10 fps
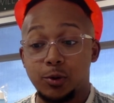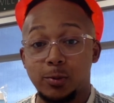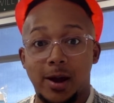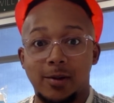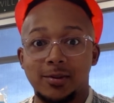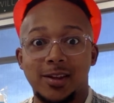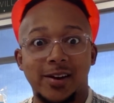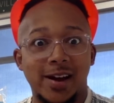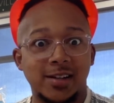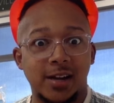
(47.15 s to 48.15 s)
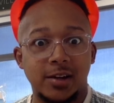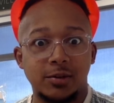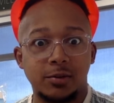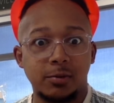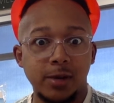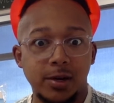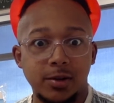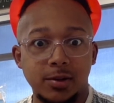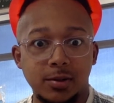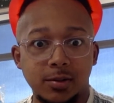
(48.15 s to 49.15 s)
throughout their educational
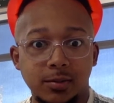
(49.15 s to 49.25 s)
careers.